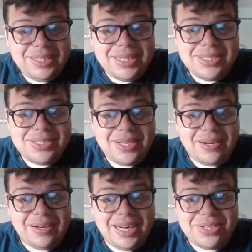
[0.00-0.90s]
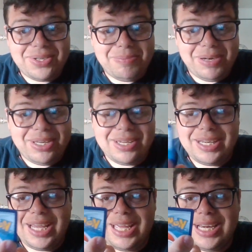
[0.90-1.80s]
these are actually pretty
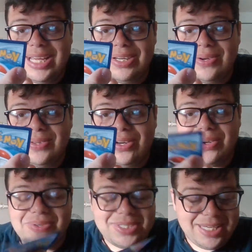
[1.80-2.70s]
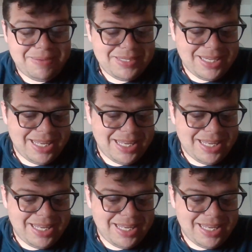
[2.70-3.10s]
good, and I know they're ghost types,